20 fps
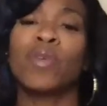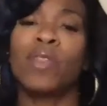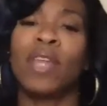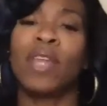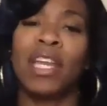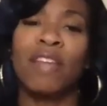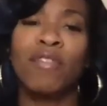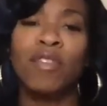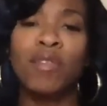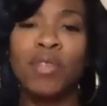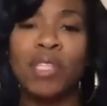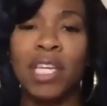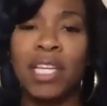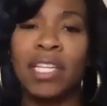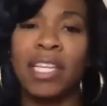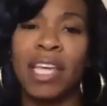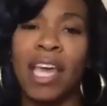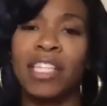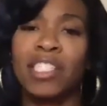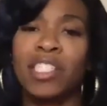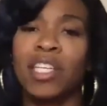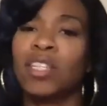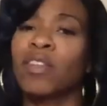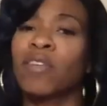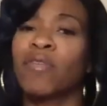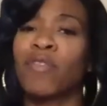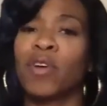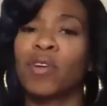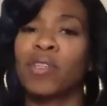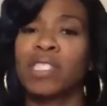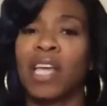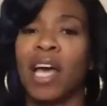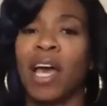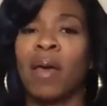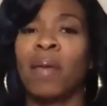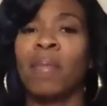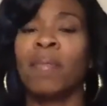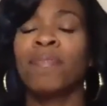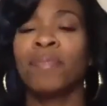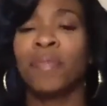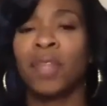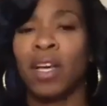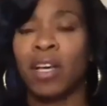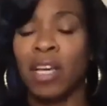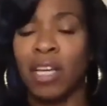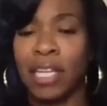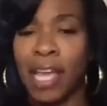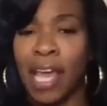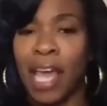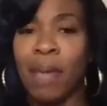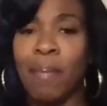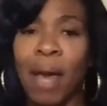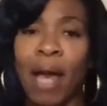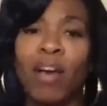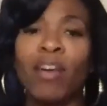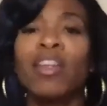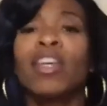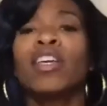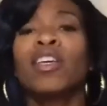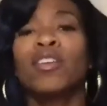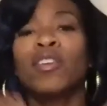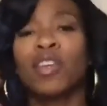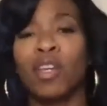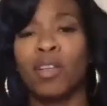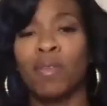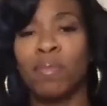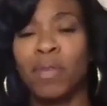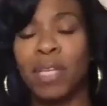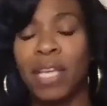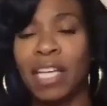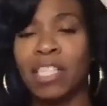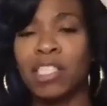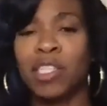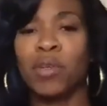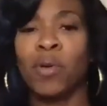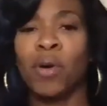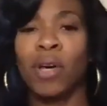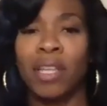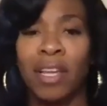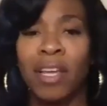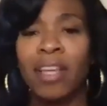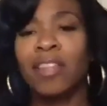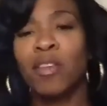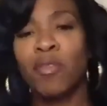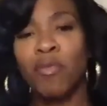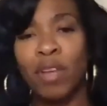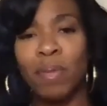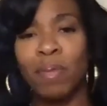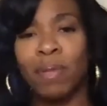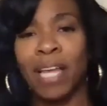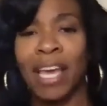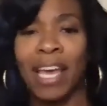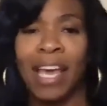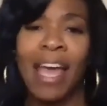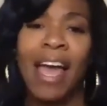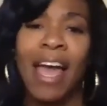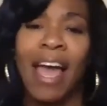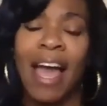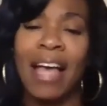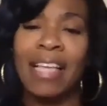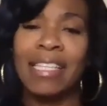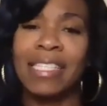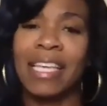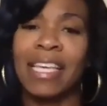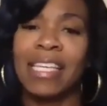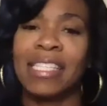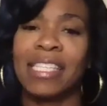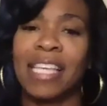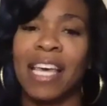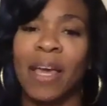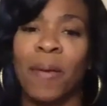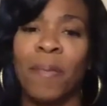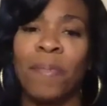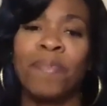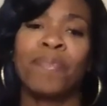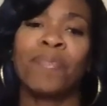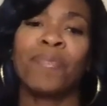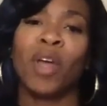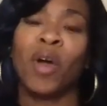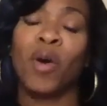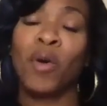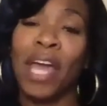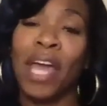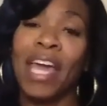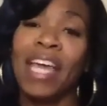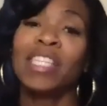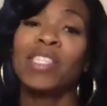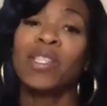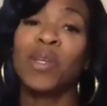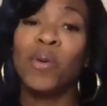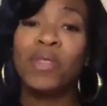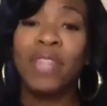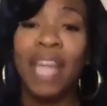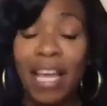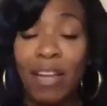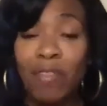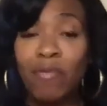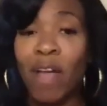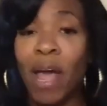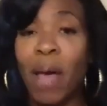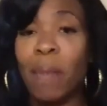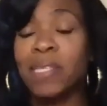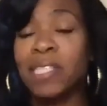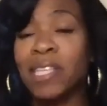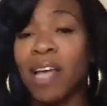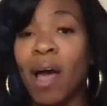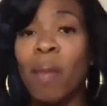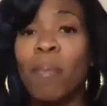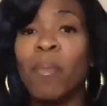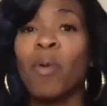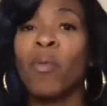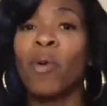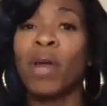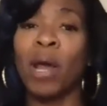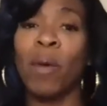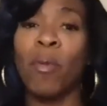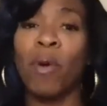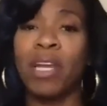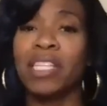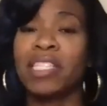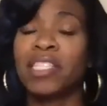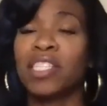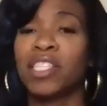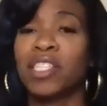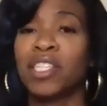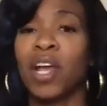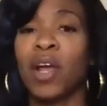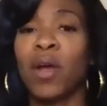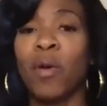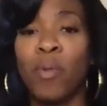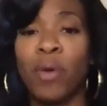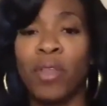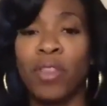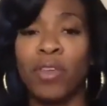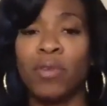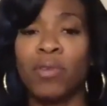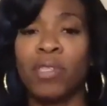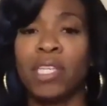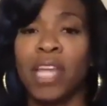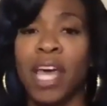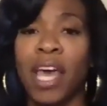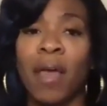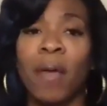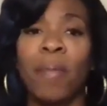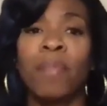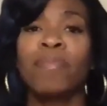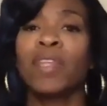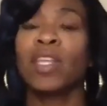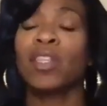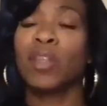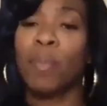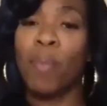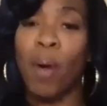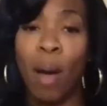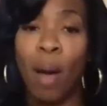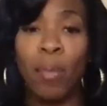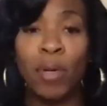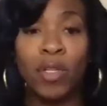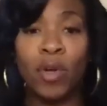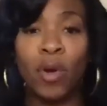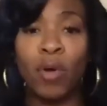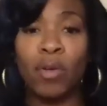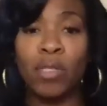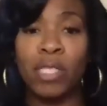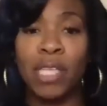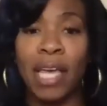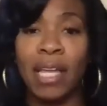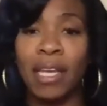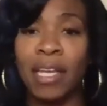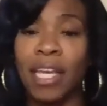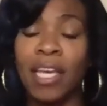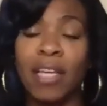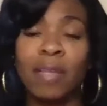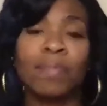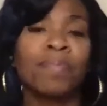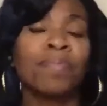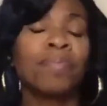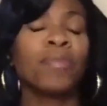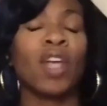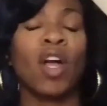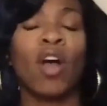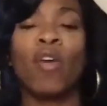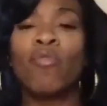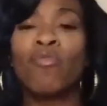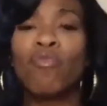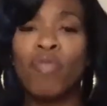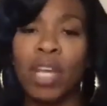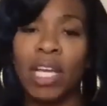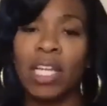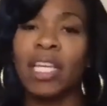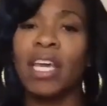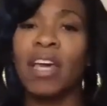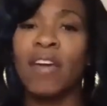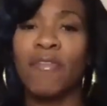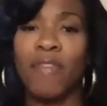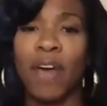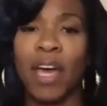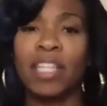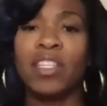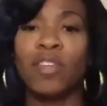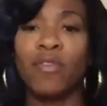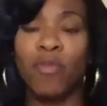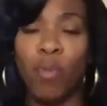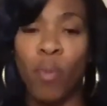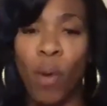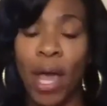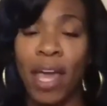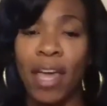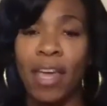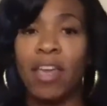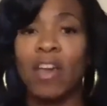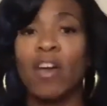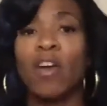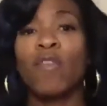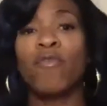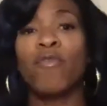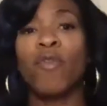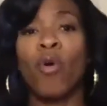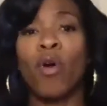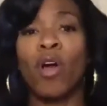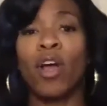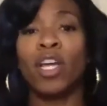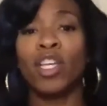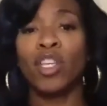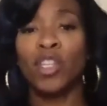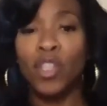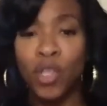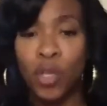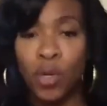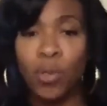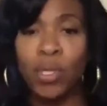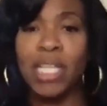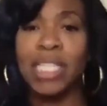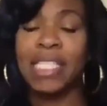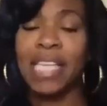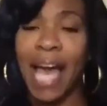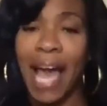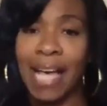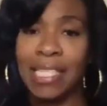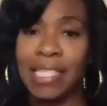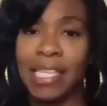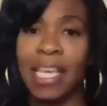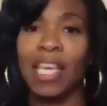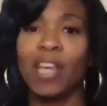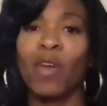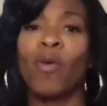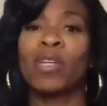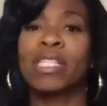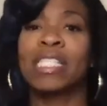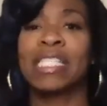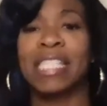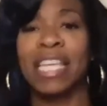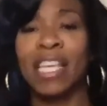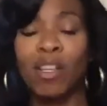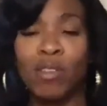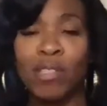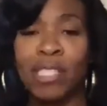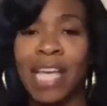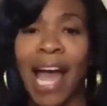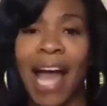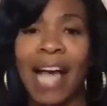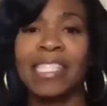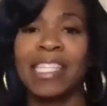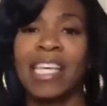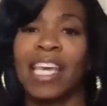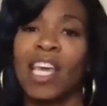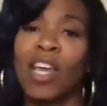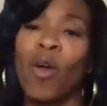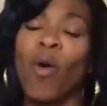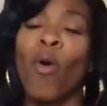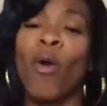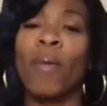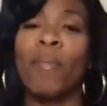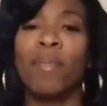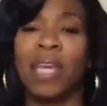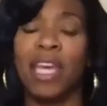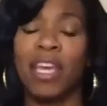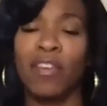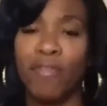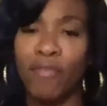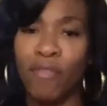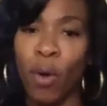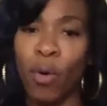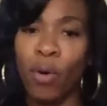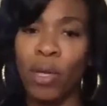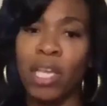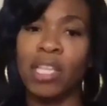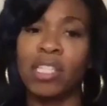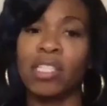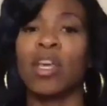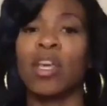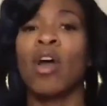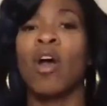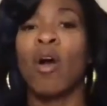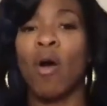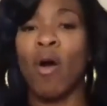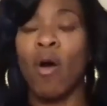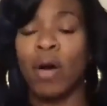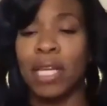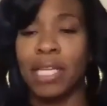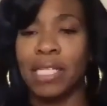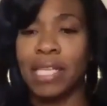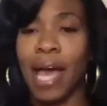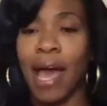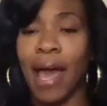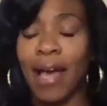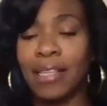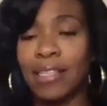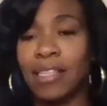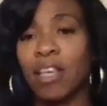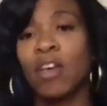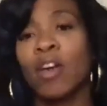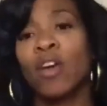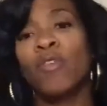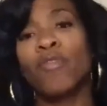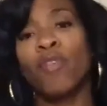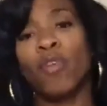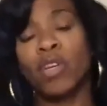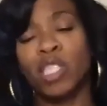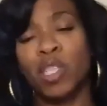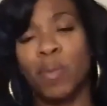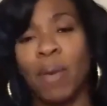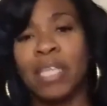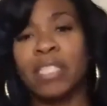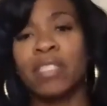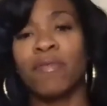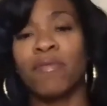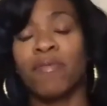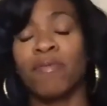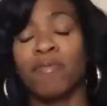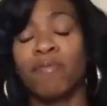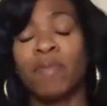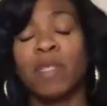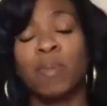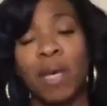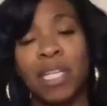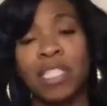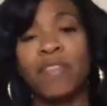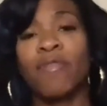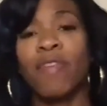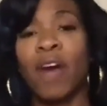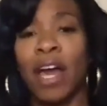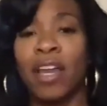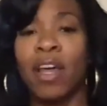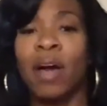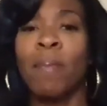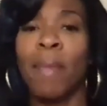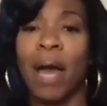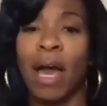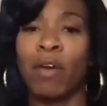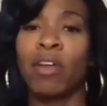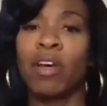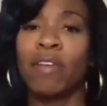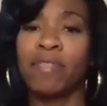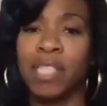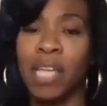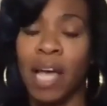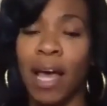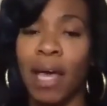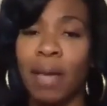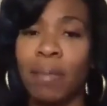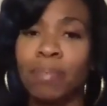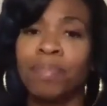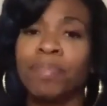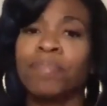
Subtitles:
if you didn't catch it the first time it came out, you can catch it on the replay, as they say. Okay, so that wraps up what I wanted to share with you today. The Pomodoro technique, a really effective way for unitasking or single tasking or being focused on a task for a specified amount of time,